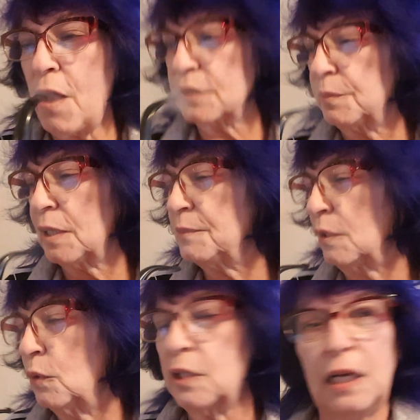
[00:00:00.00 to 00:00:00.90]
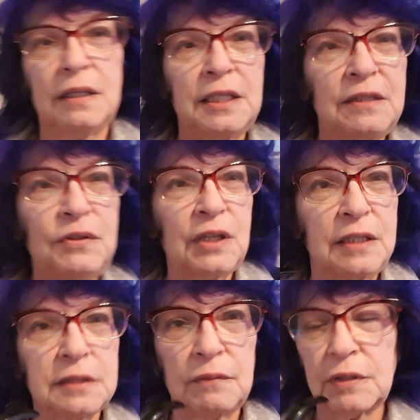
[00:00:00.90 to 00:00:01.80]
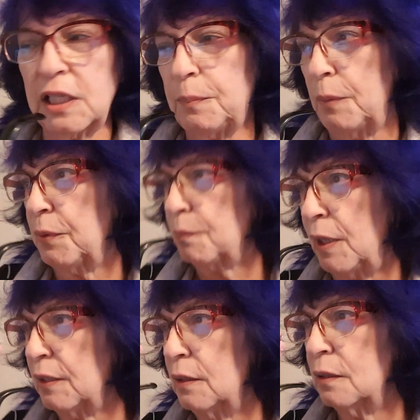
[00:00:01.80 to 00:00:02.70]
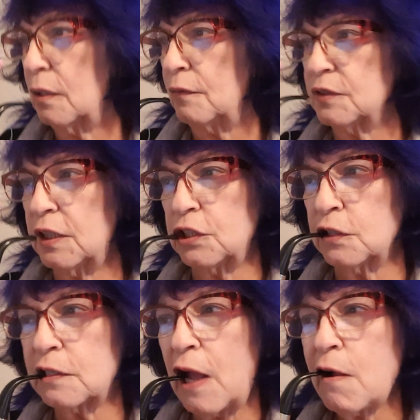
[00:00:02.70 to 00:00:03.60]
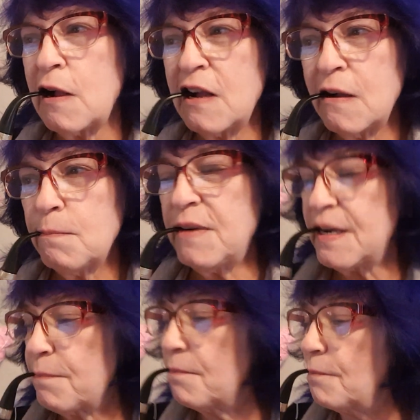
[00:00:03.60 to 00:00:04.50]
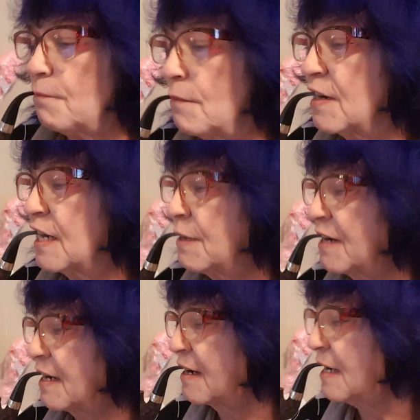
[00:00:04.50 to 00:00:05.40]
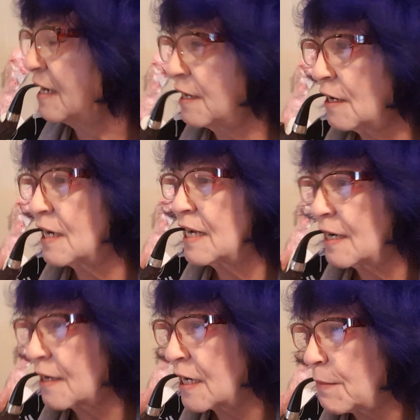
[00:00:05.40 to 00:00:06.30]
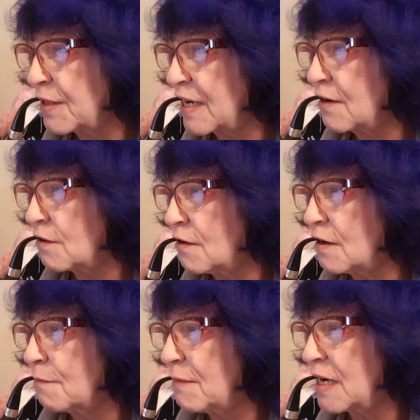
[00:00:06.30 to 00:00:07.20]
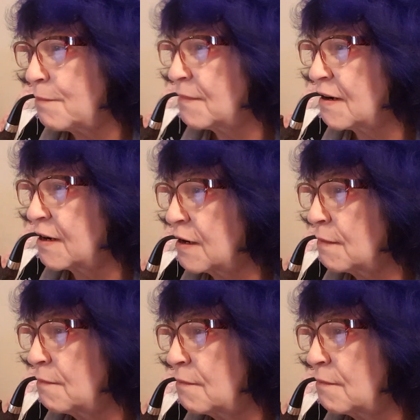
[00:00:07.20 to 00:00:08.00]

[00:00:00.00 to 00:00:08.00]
Sometimes I wonder how any of you guys ever keep up with my conversations. But anyway, today I had a couple things on my mind.